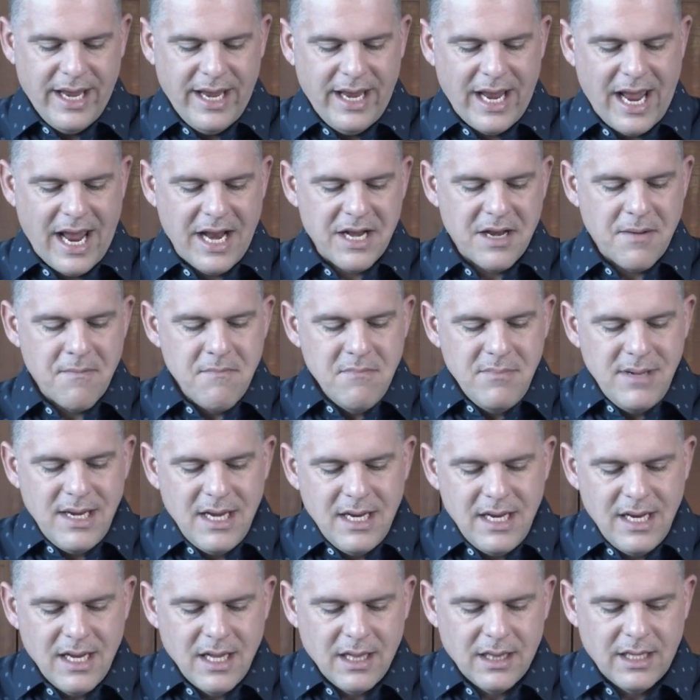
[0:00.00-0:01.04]
And
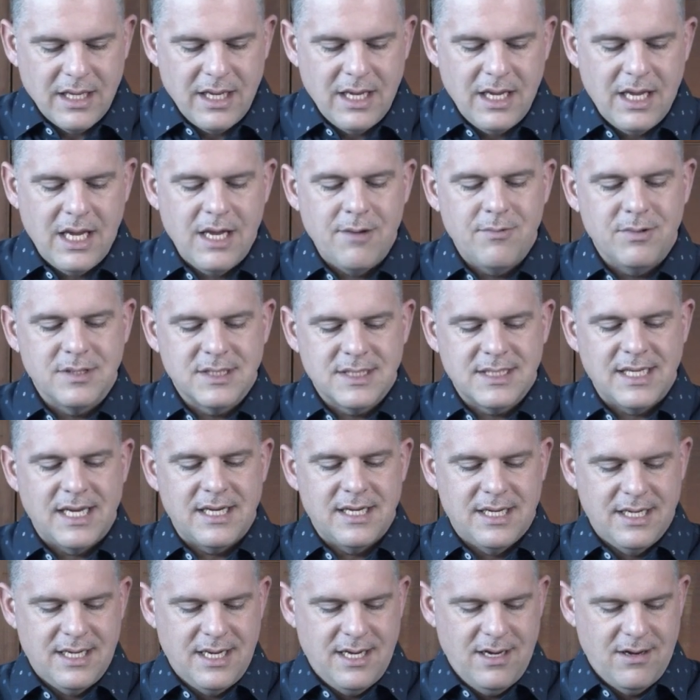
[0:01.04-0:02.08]
immediately he will
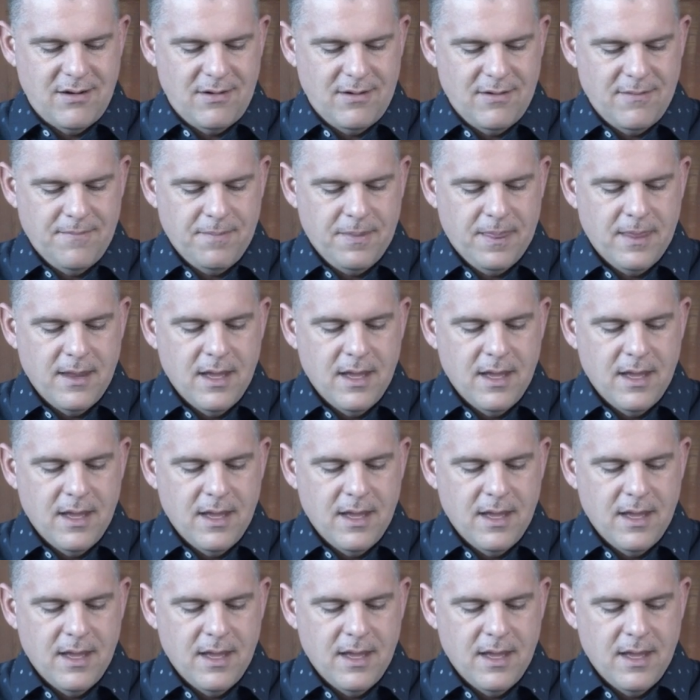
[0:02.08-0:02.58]
send it here.